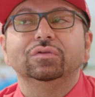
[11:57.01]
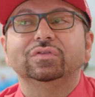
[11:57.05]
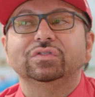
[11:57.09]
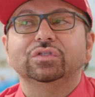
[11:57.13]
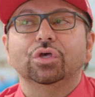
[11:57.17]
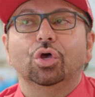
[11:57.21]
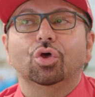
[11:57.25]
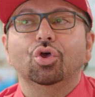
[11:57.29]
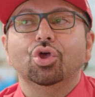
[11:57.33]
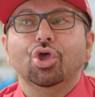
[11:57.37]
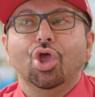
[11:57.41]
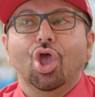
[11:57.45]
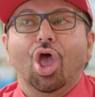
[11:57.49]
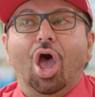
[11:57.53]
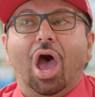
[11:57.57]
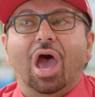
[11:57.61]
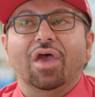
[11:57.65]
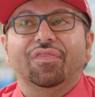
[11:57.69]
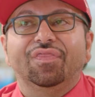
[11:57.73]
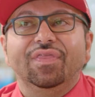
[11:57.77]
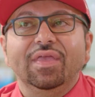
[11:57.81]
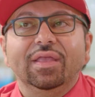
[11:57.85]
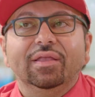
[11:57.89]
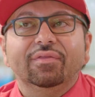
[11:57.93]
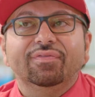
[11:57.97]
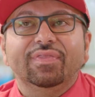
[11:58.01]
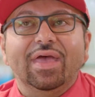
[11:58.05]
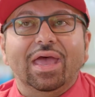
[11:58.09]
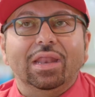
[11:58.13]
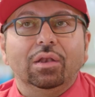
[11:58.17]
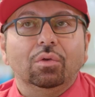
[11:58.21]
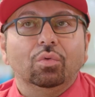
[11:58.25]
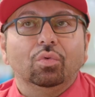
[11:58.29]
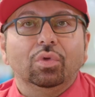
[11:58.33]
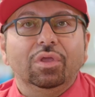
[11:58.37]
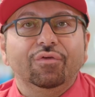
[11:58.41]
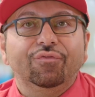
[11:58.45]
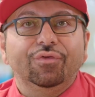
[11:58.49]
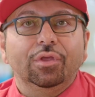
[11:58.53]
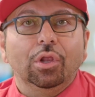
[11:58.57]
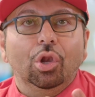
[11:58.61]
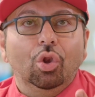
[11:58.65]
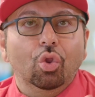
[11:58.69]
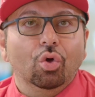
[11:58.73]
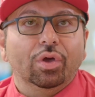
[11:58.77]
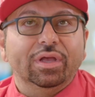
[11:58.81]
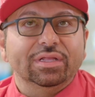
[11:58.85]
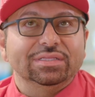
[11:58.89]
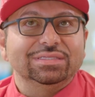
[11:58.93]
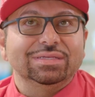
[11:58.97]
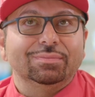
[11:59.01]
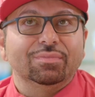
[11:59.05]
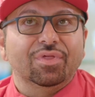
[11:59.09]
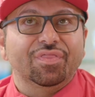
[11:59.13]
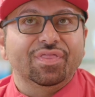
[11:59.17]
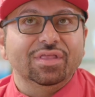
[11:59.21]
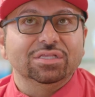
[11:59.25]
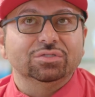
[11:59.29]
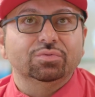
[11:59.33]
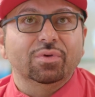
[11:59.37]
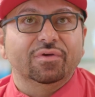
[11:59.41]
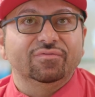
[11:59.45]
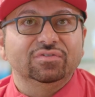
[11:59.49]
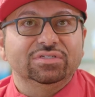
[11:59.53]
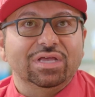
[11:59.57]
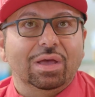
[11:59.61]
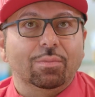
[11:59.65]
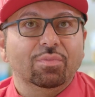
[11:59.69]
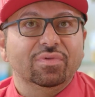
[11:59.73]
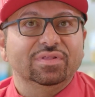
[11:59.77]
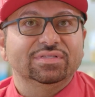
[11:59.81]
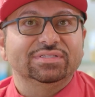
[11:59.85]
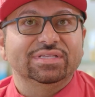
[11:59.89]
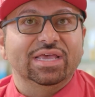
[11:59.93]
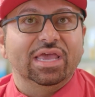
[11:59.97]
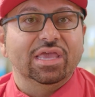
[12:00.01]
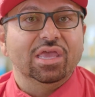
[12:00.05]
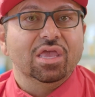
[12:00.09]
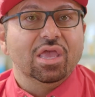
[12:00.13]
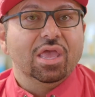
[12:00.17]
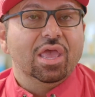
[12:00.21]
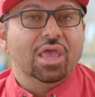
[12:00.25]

So I think that if you look at some of the things we've done with, say,